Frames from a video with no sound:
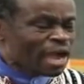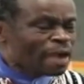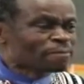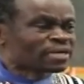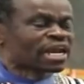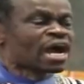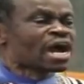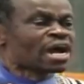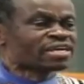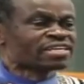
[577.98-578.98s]
I'm
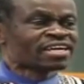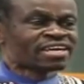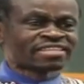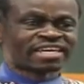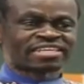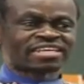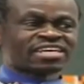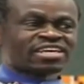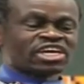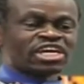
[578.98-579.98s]
glad
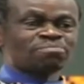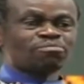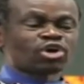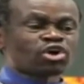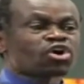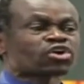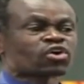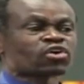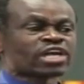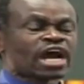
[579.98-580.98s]
that in
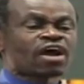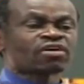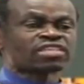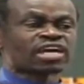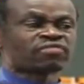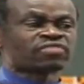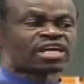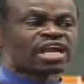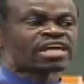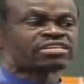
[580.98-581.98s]
Morocco now they have
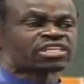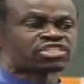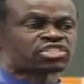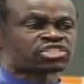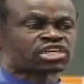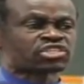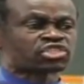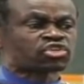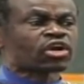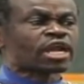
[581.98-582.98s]
the largest uh,
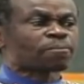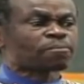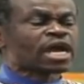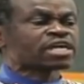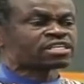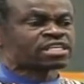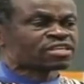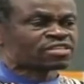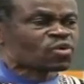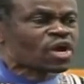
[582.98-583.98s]
solar plant
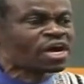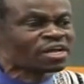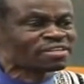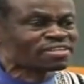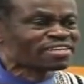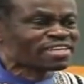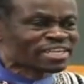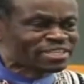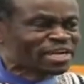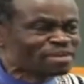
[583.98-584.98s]
in the world.
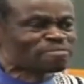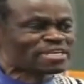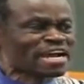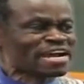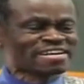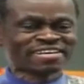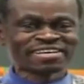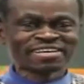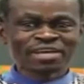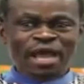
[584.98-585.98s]
It can be done.
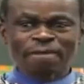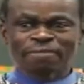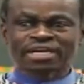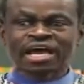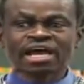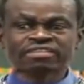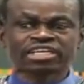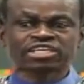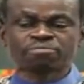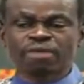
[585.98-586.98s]
I'm glad
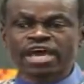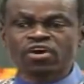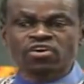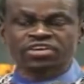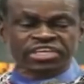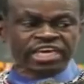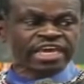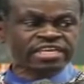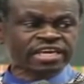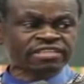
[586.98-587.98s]
that in my own
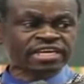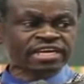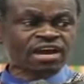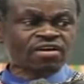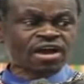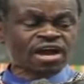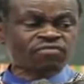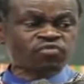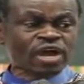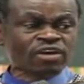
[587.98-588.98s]
Kenya they now
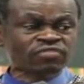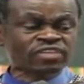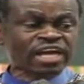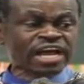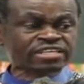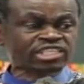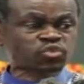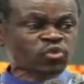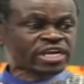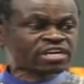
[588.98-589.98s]
have one of the
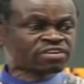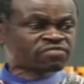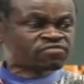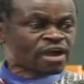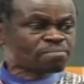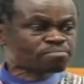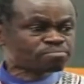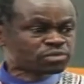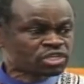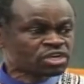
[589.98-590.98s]
largest wind
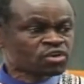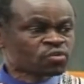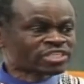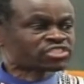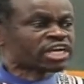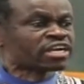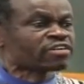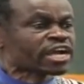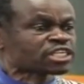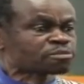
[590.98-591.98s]
farms which
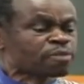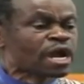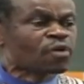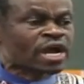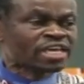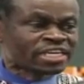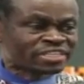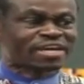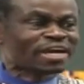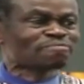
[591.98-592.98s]
generates power.
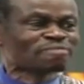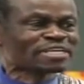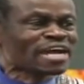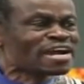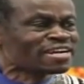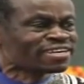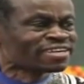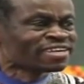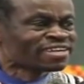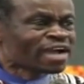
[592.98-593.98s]
It can be done.
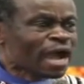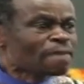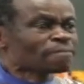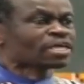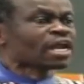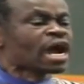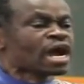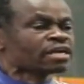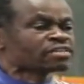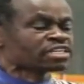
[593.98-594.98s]
I'm
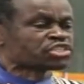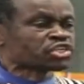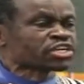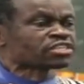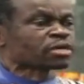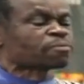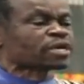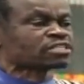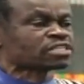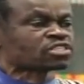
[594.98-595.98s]
glad that during the
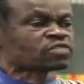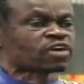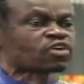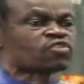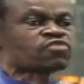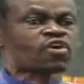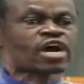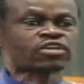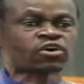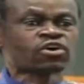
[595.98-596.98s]
president of
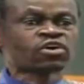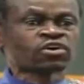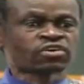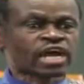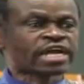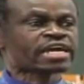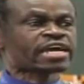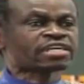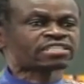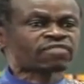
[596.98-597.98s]
Akufo-Addo,
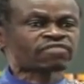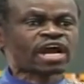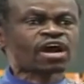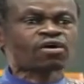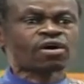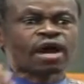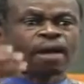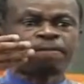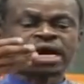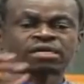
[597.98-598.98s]
Ghanaians have now
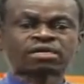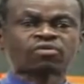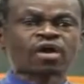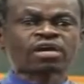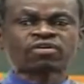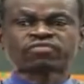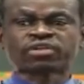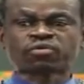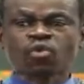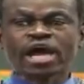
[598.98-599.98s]
abandoned one of
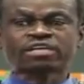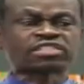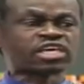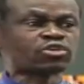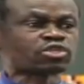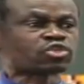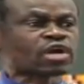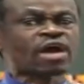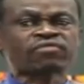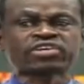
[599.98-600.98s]
the words they used to
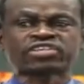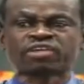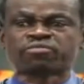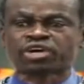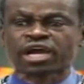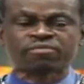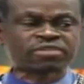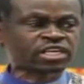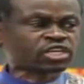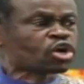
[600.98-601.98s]
have in their
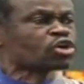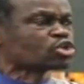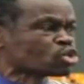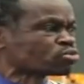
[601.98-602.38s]
vocabulary called